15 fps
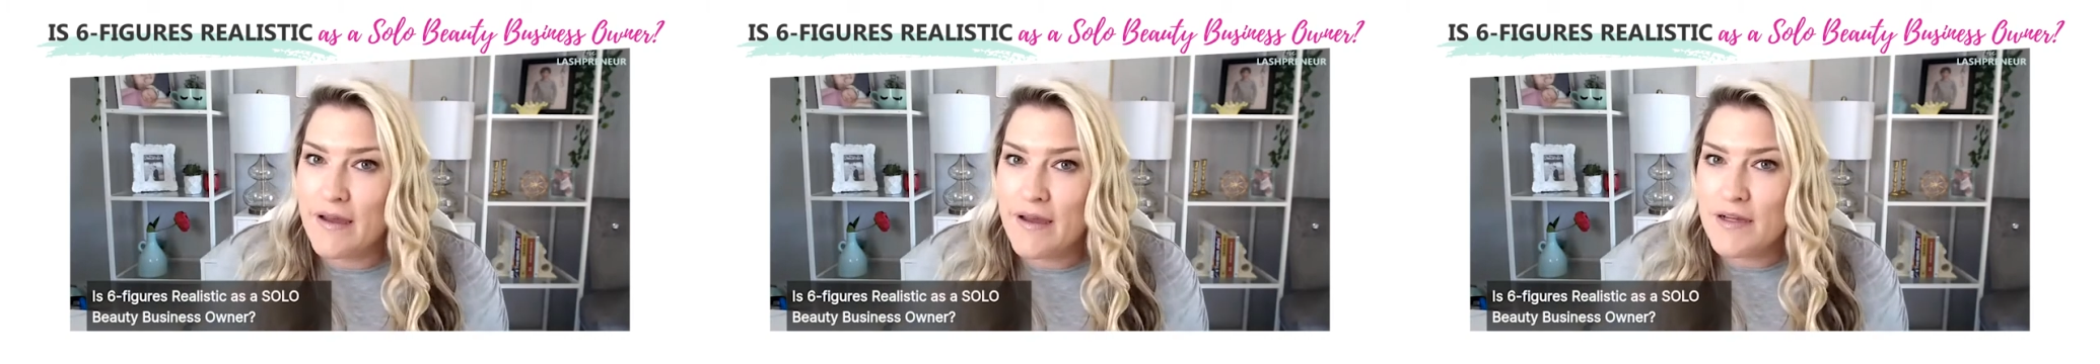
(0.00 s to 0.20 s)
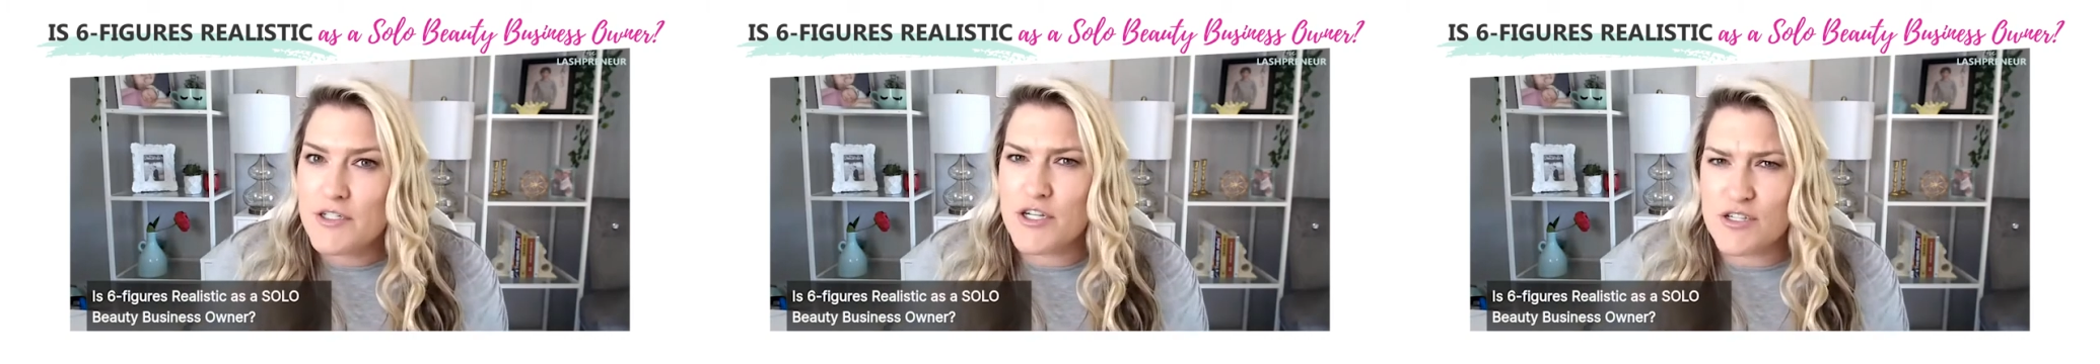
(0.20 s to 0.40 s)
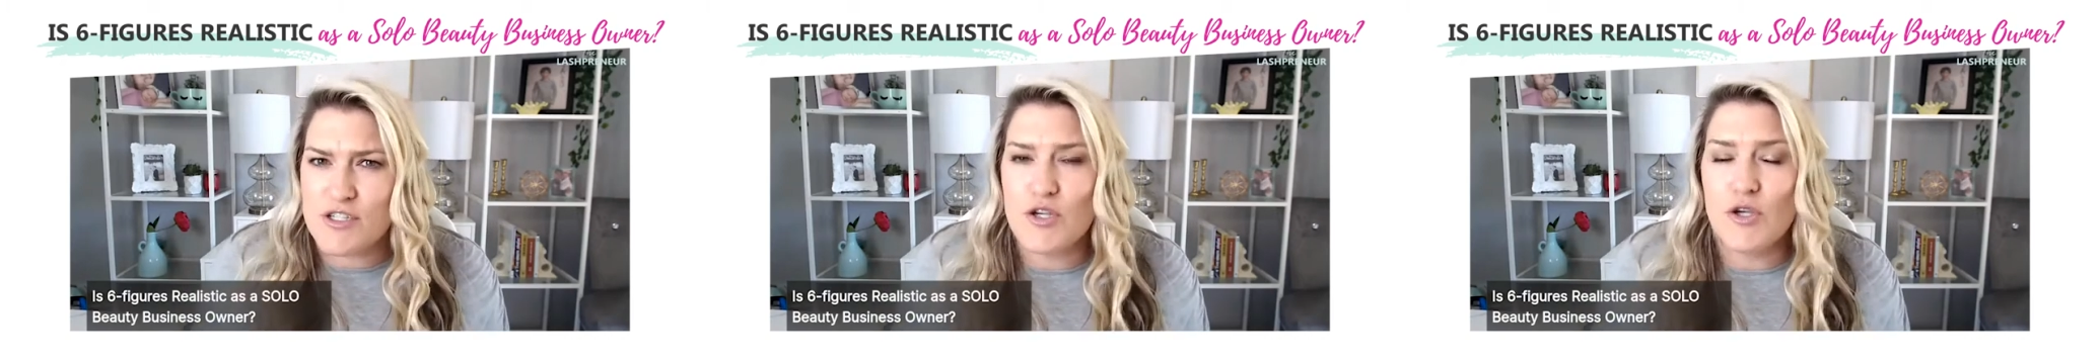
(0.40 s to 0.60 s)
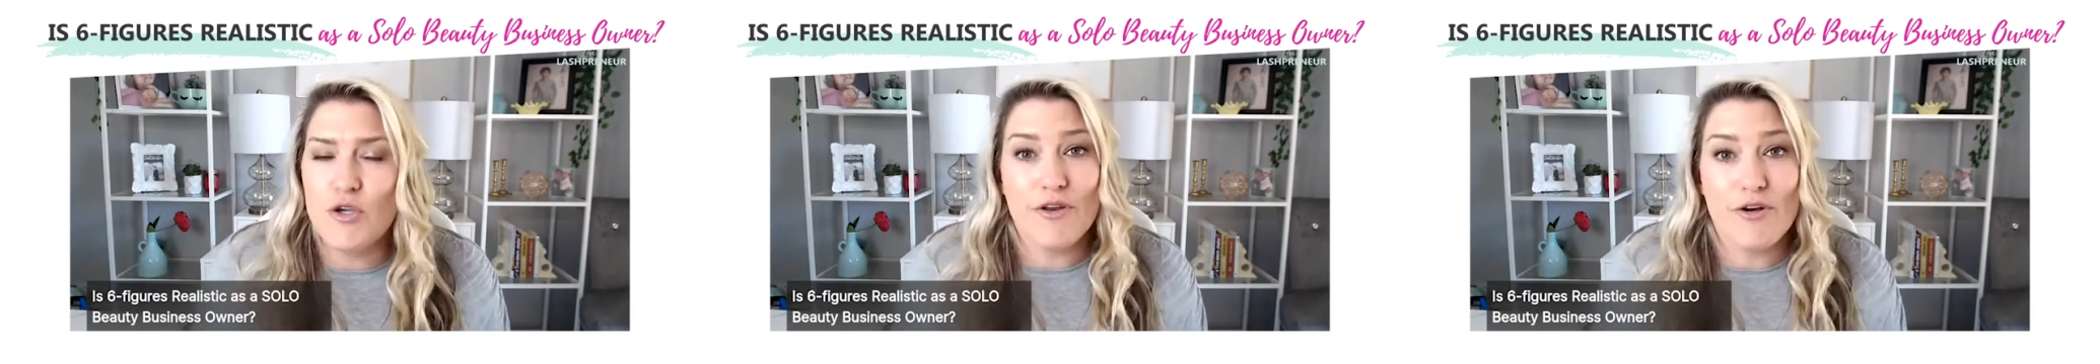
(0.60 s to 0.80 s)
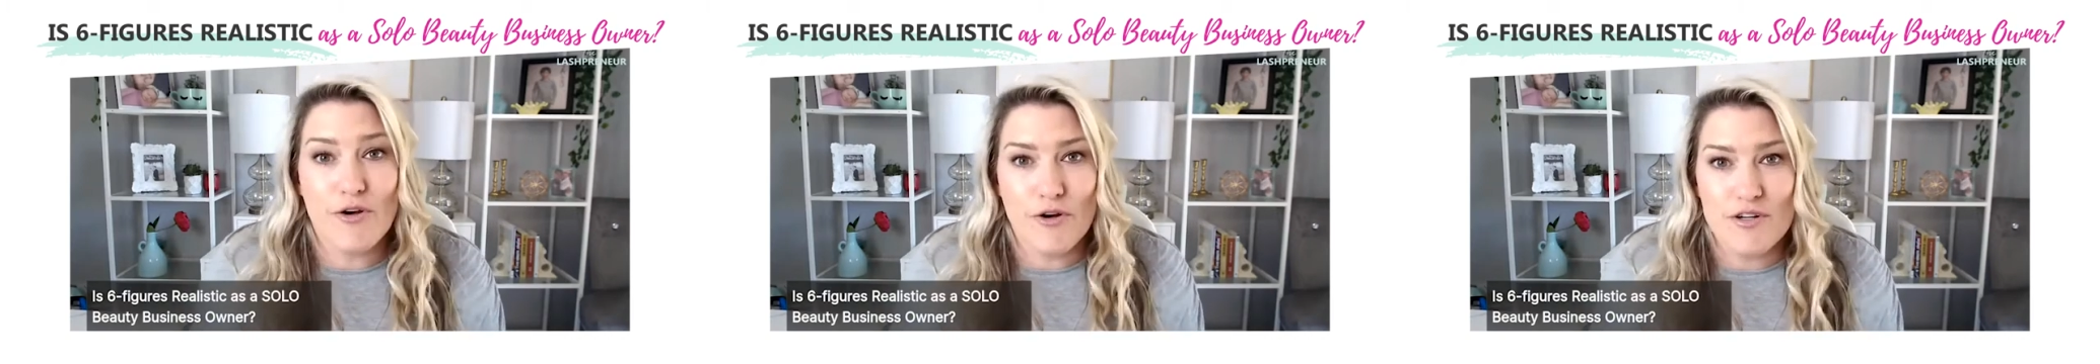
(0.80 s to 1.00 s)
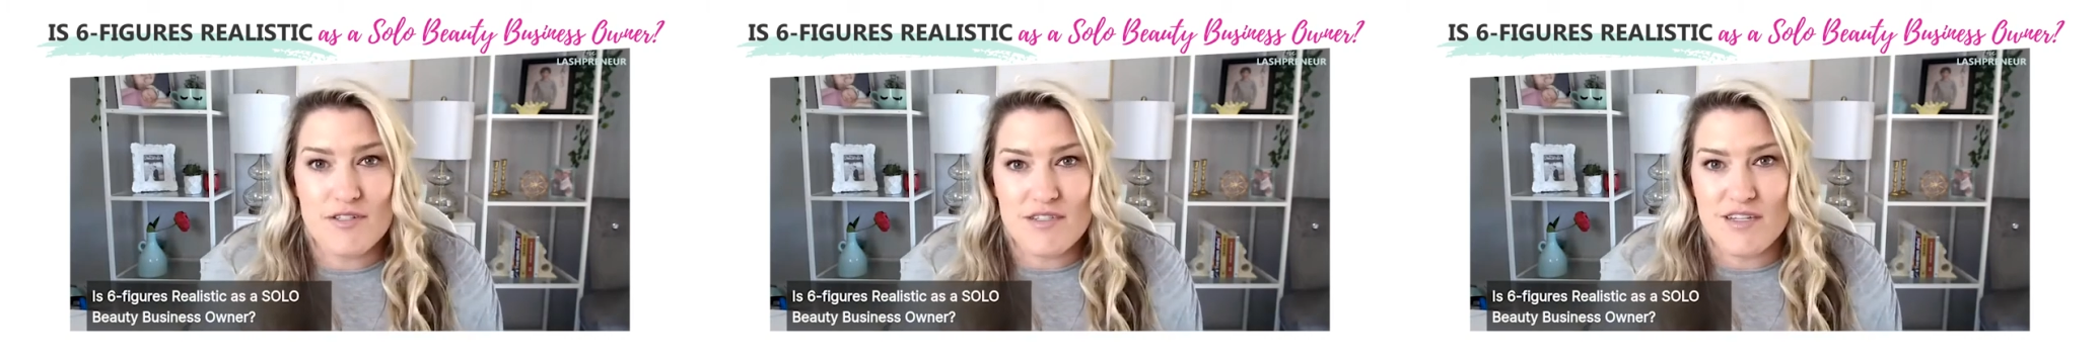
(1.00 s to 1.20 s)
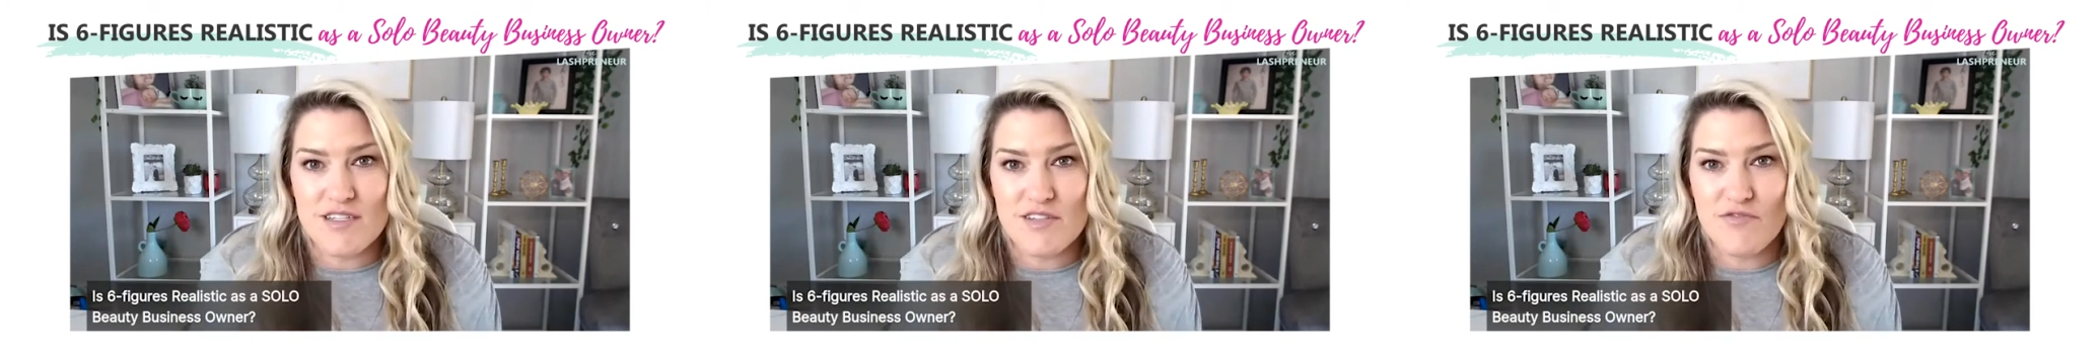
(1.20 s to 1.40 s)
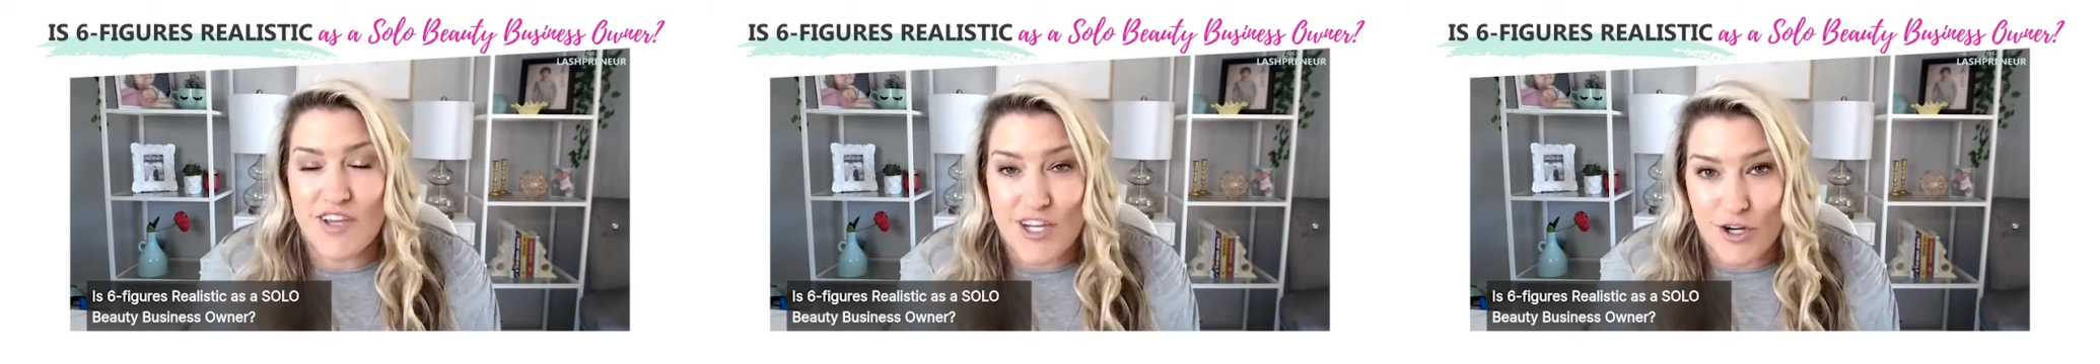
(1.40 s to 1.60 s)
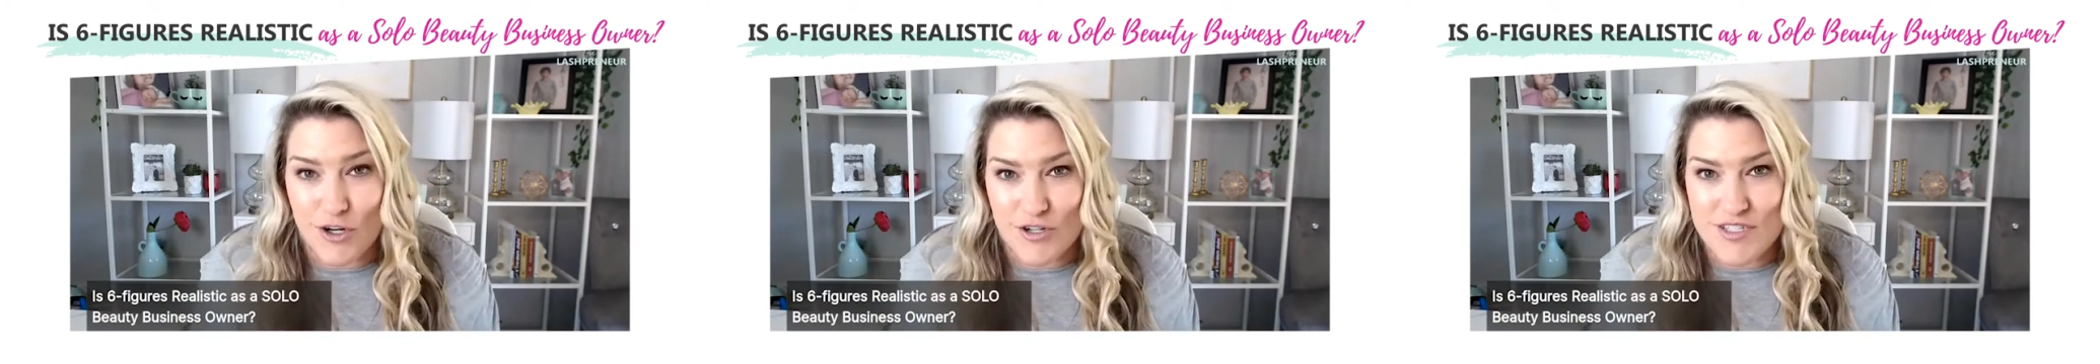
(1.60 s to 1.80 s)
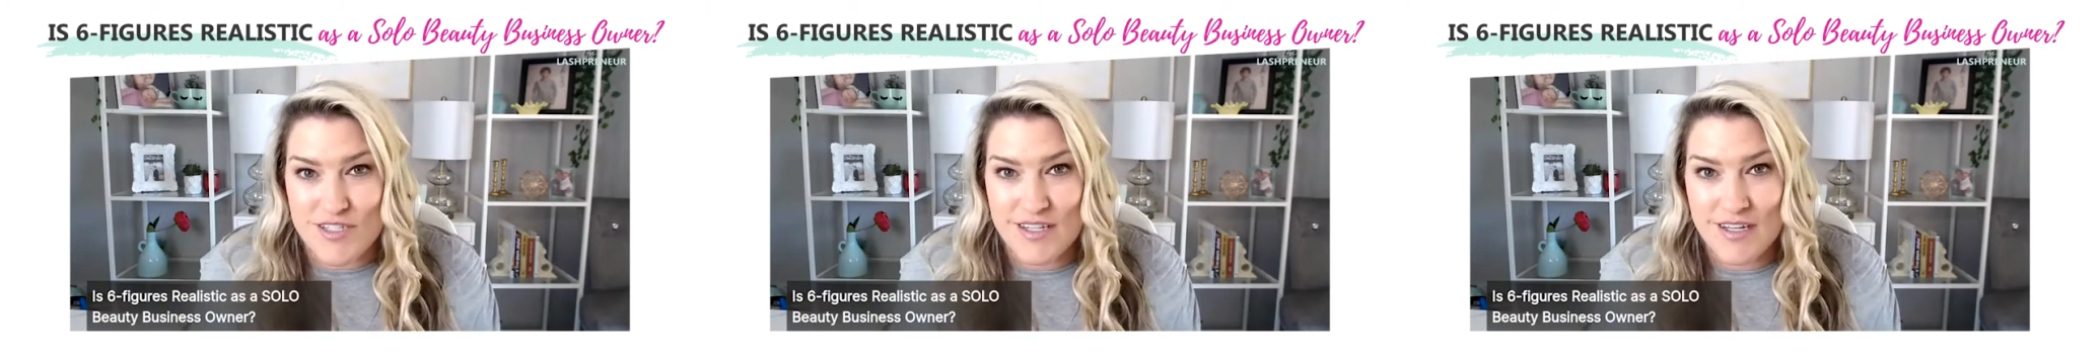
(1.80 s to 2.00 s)
just so you can earn six
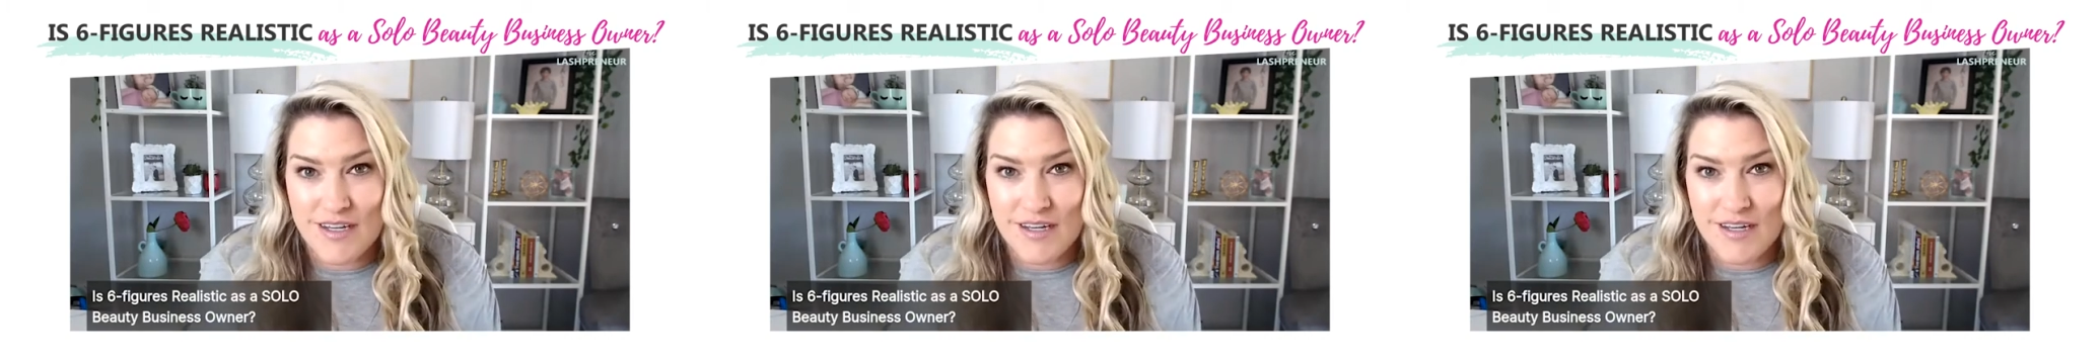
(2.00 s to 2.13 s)
figures.